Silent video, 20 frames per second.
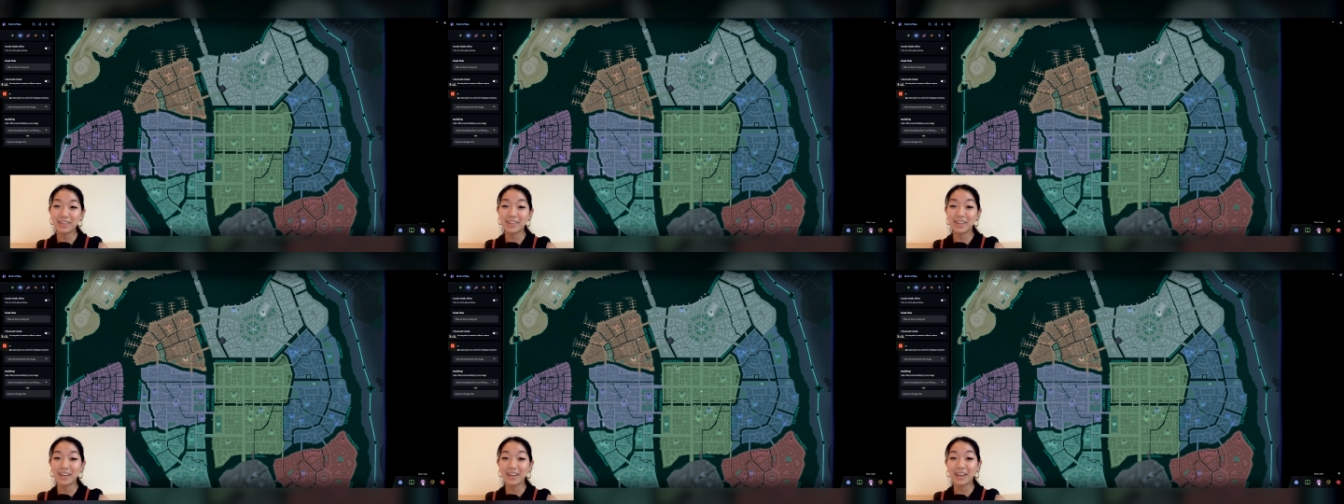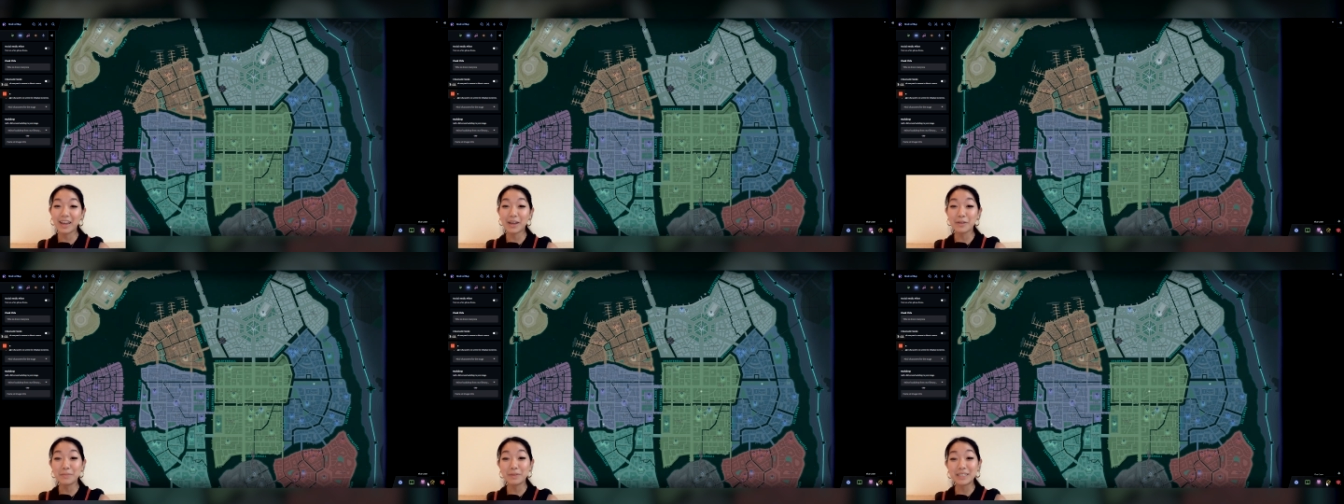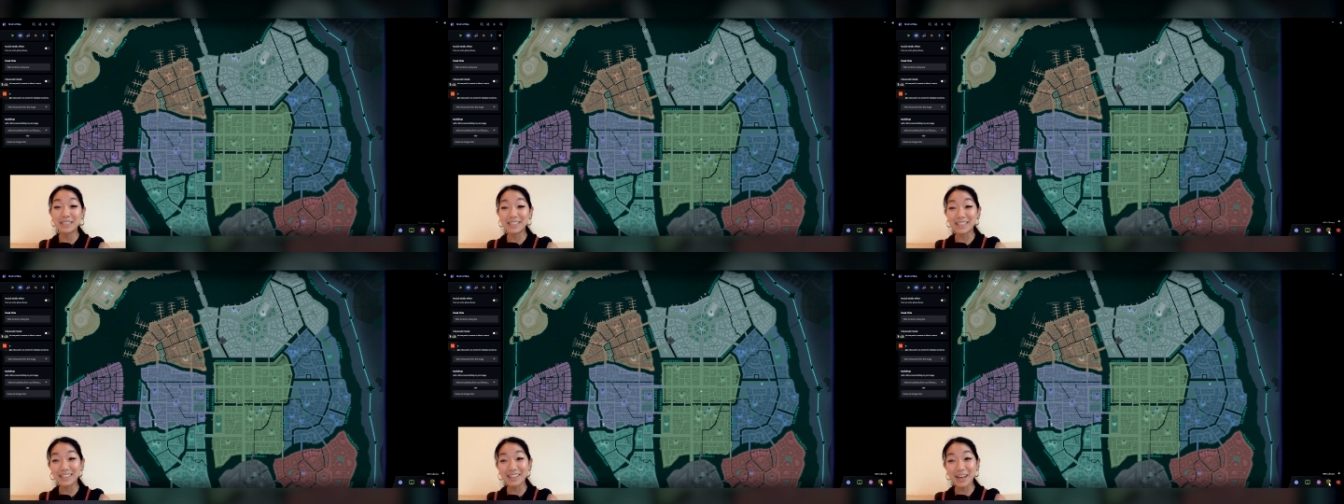The
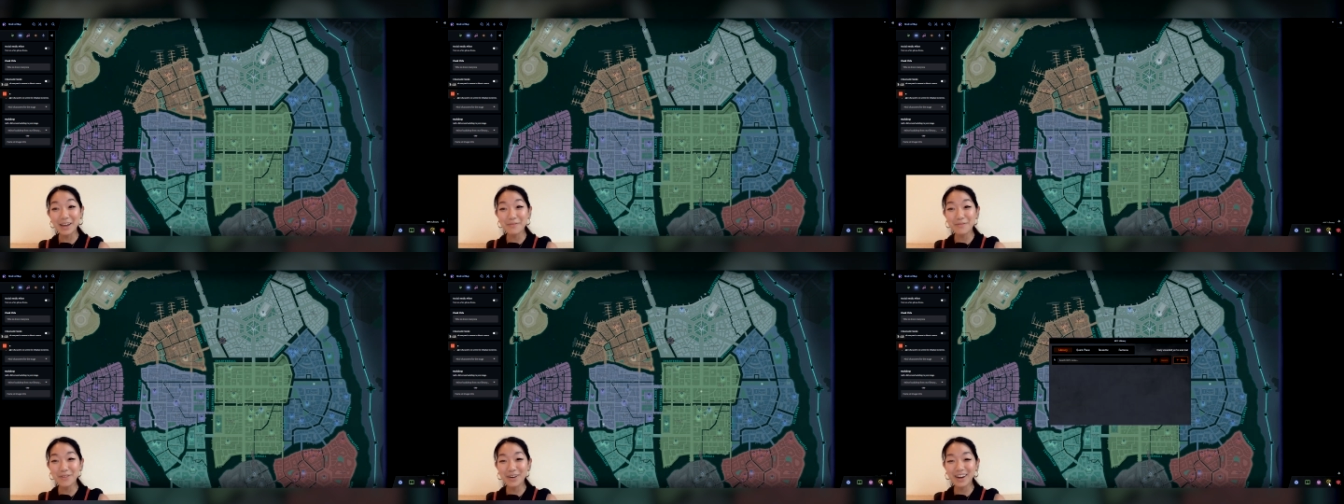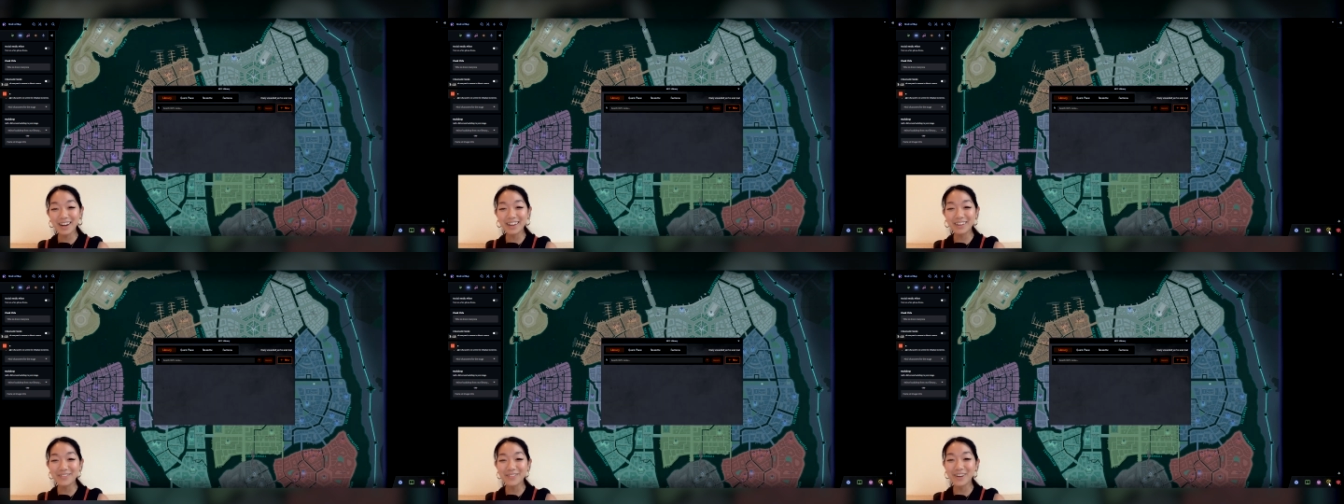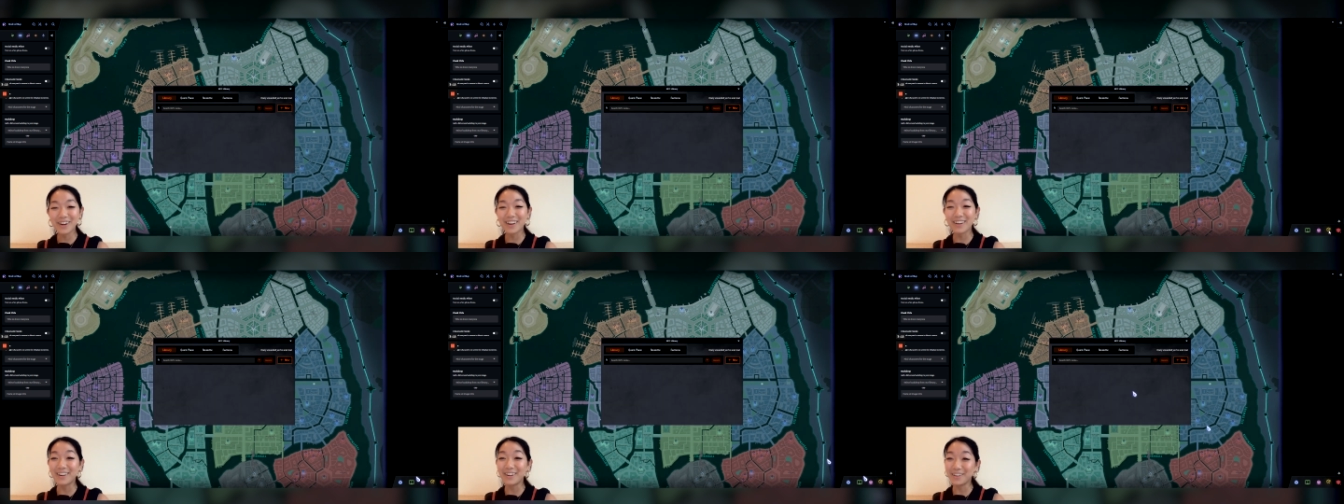NPC library,
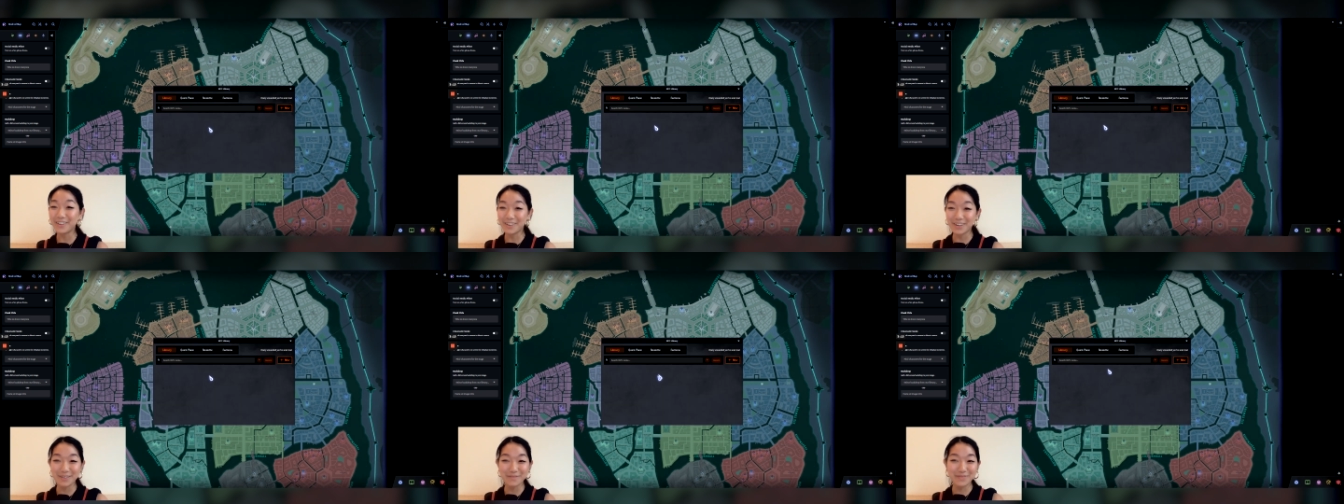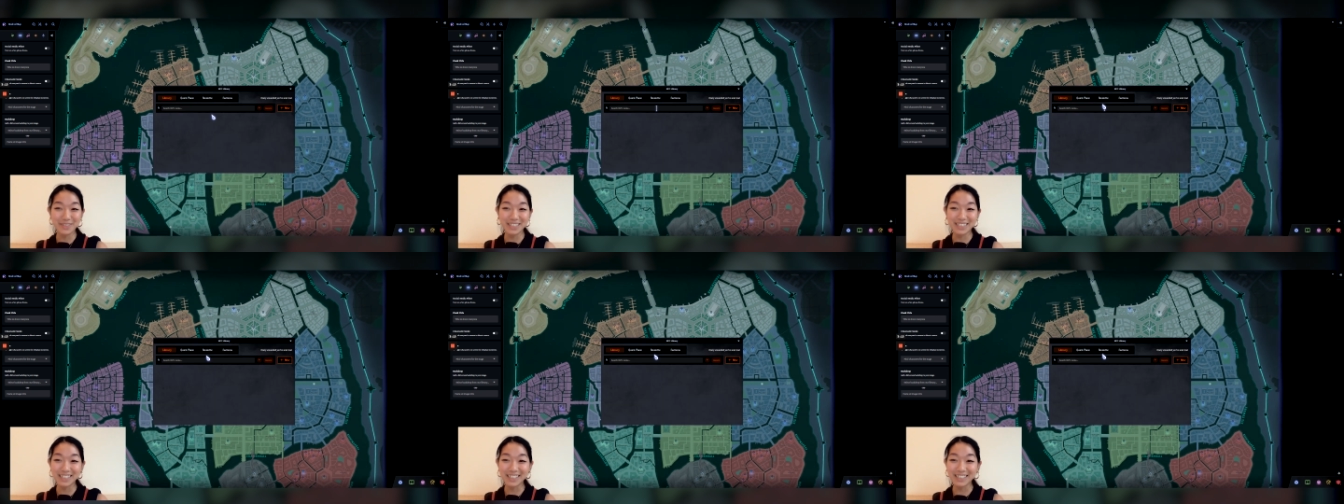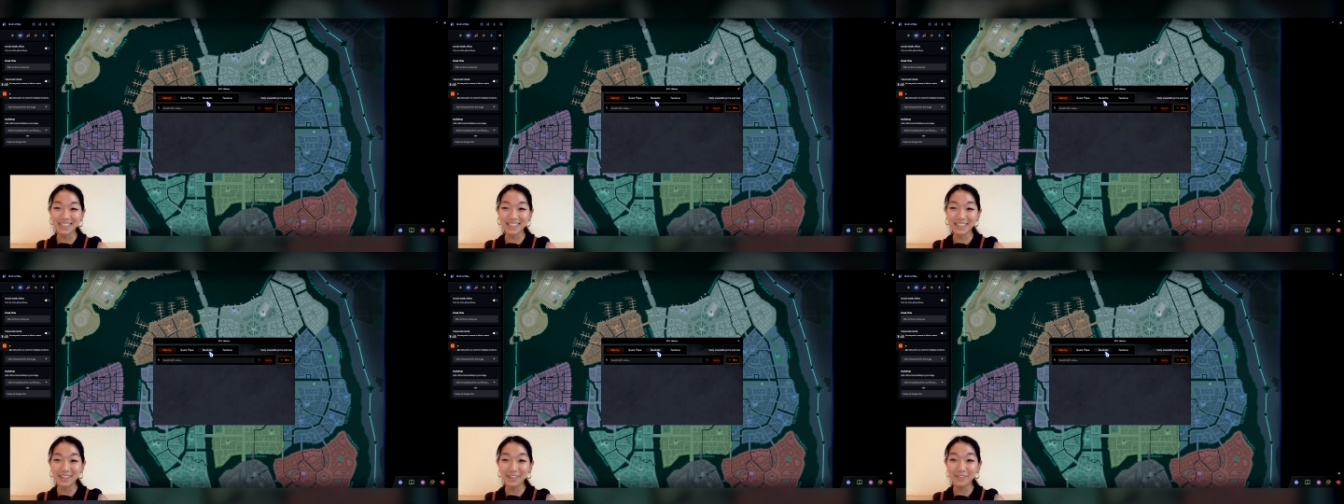where all your
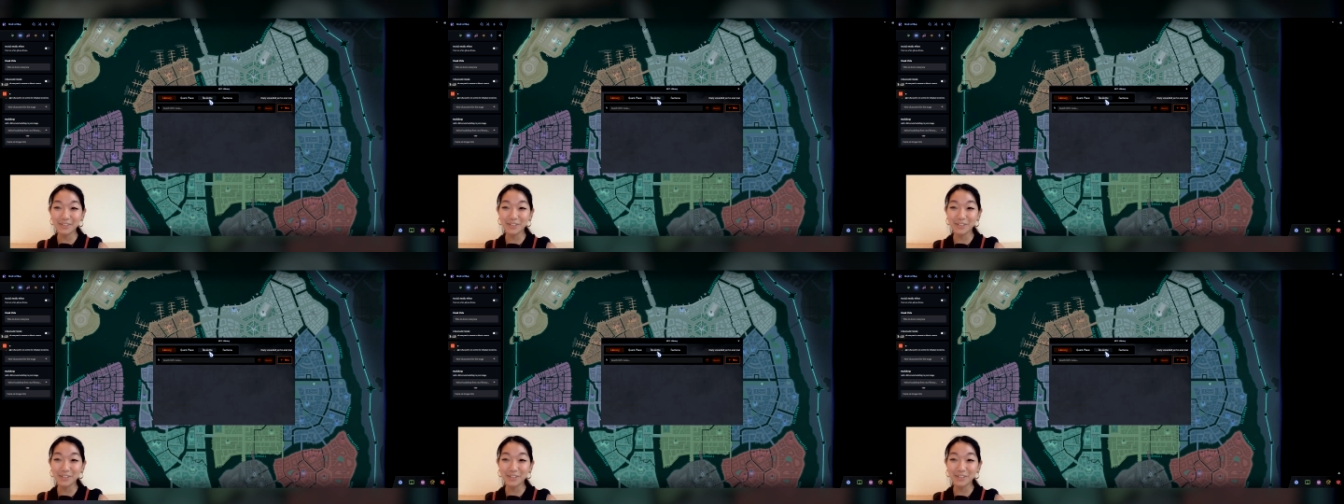NPCs live,